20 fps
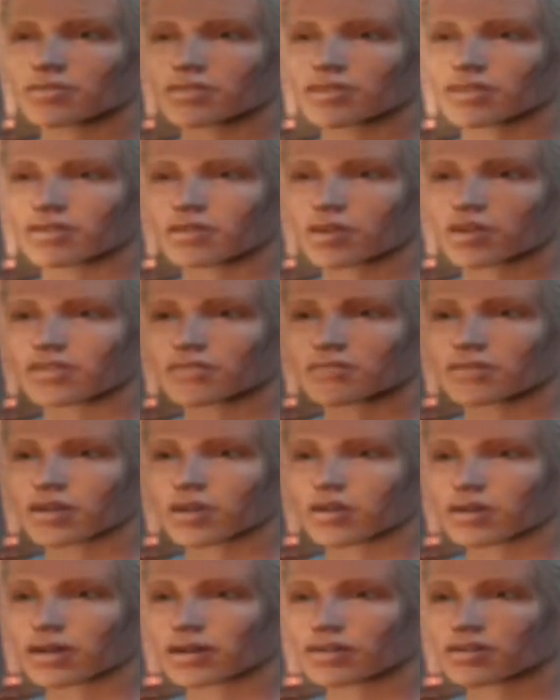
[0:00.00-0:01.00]
It was
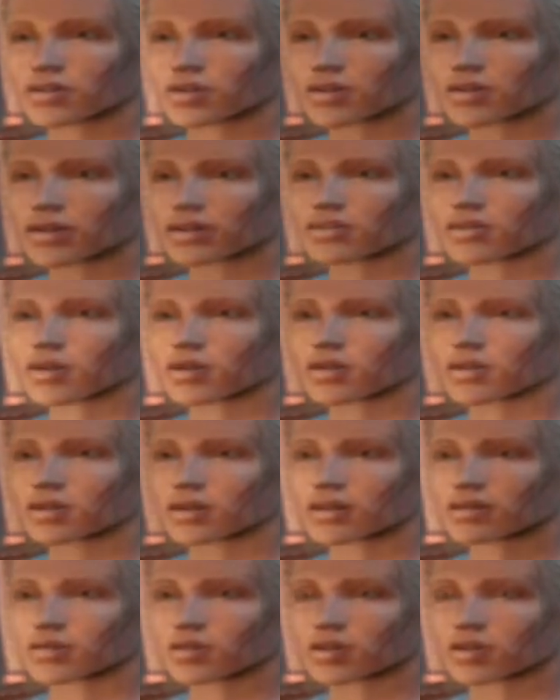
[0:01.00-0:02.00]
after that when I learned
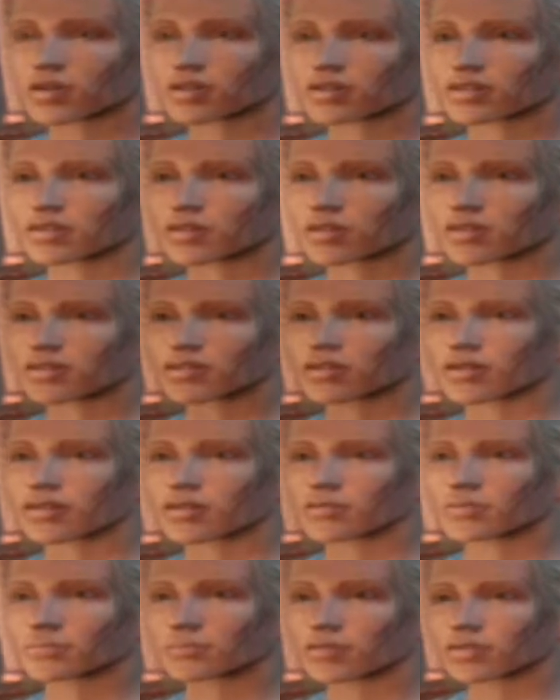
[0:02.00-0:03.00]
that one needn't
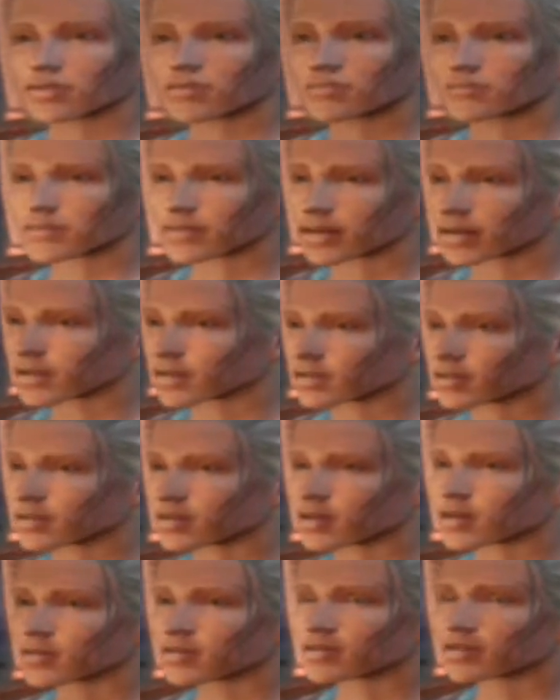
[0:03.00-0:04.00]
let a pretty face
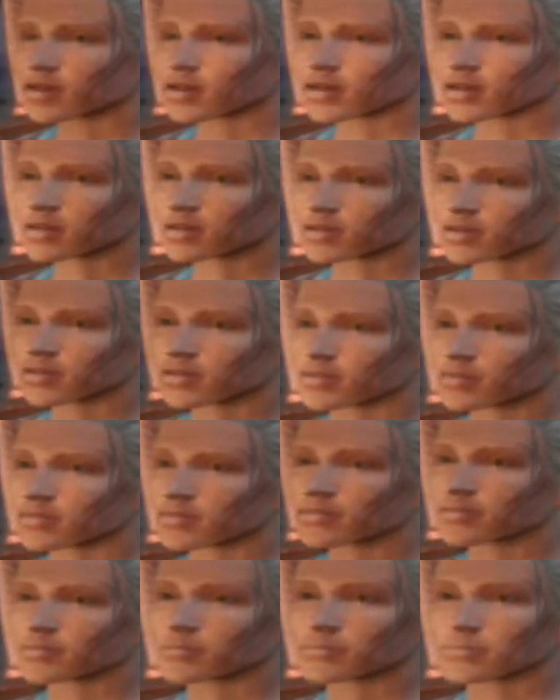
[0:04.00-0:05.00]
go to your head.
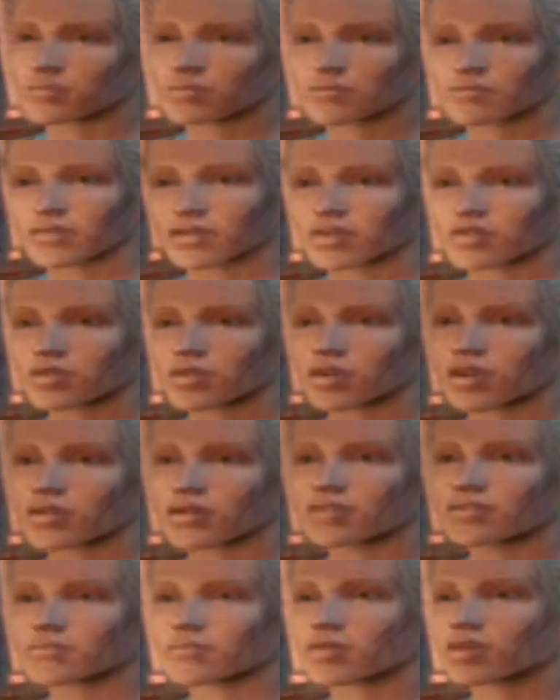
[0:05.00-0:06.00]

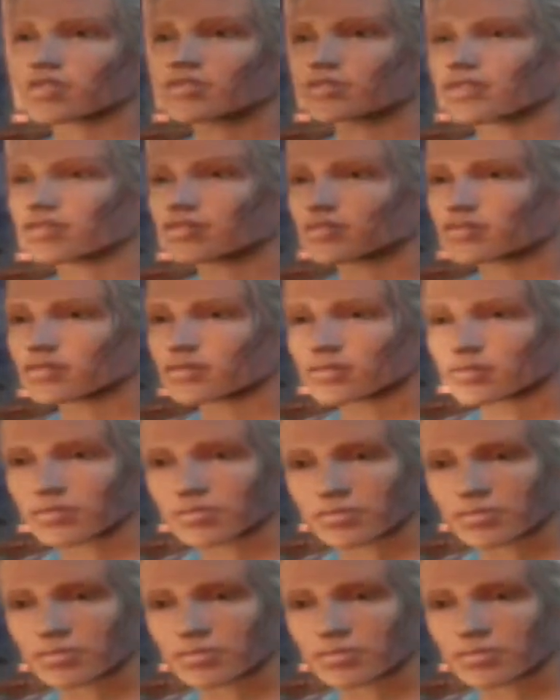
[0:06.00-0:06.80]
Professionalism was key.